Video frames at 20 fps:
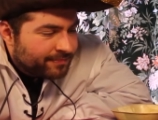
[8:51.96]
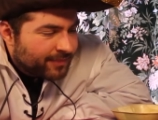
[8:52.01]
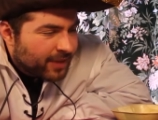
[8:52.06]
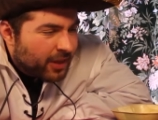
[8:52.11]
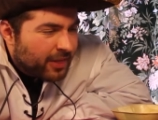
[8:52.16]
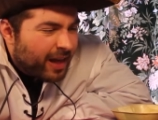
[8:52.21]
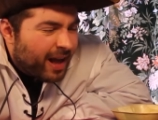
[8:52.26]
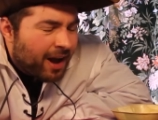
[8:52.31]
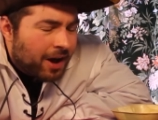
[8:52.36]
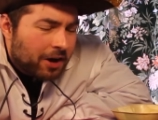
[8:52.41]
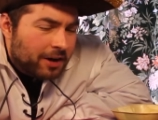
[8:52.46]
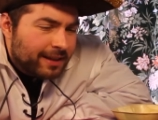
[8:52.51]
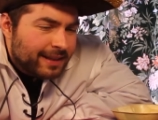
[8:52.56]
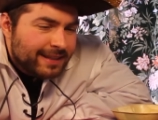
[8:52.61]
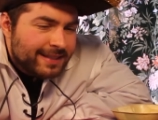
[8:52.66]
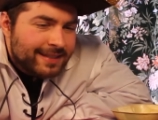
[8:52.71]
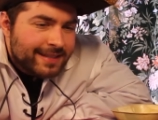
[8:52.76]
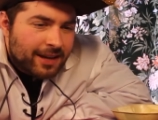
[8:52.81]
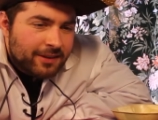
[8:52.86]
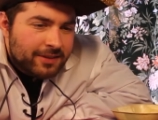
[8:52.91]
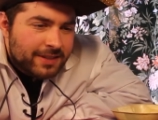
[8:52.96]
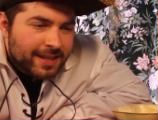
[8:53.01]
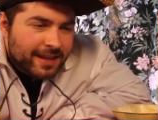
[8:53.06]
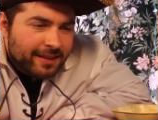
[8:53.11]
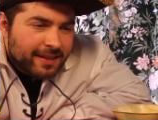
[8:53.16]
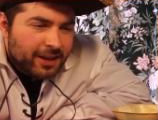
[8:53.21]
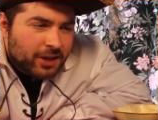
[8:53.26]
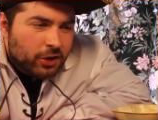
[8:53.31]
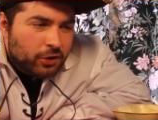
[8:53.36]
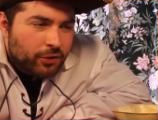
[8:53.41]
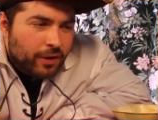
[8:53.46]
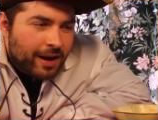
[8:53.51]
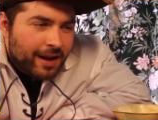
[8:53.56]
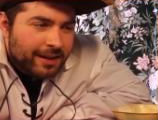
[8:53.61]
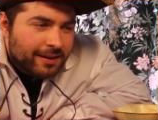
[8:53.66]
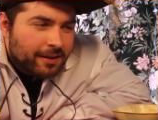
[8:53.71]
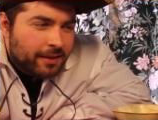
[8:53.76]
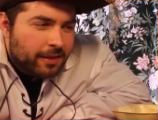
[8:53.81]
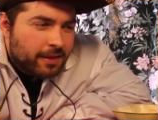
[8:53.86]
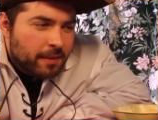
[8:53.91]
And that hardly sounds like the
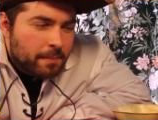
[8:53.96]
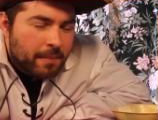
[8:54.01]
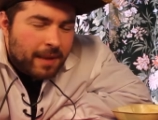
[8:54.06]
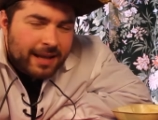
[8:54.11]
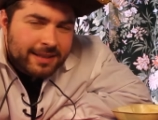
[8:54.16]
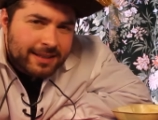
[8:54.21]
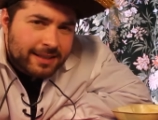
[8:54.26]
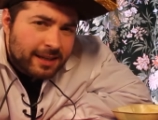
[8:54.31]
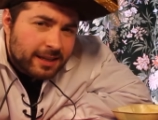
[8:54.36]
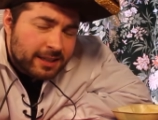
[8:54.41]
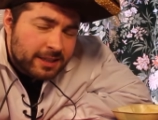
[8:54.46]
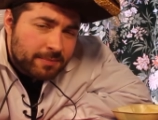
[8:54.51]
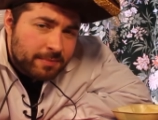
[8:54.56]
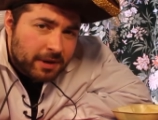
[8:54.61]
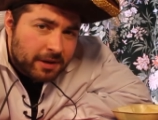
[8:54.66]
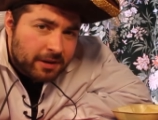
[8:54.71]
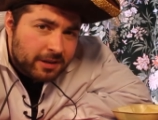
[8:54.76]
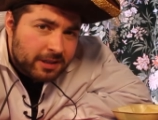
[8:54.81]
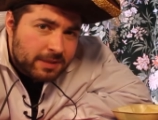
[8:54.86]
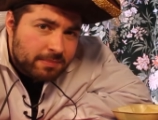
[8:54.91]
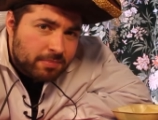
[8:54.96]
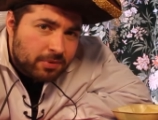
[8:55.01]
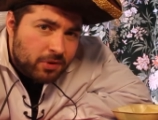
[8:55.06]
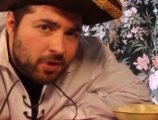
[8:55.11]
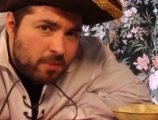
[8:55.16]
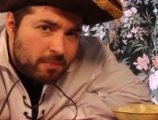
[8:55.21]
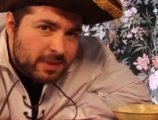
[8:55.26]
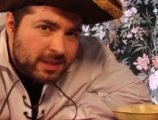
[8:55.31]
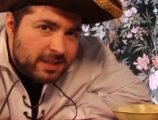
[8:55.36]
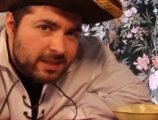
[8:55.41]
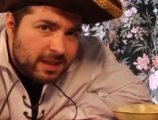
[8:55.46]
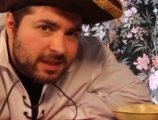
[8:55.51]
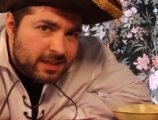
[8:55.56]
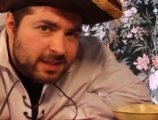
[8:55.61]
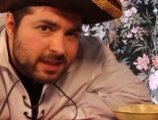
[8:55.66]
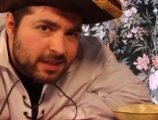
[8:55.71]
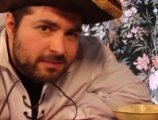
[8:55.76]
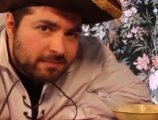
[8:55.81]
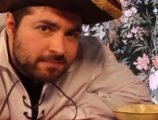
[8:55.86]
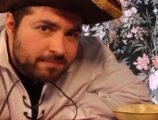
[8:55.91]
grand thematic experience promised, does
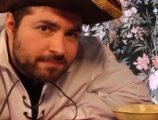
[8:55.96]
it?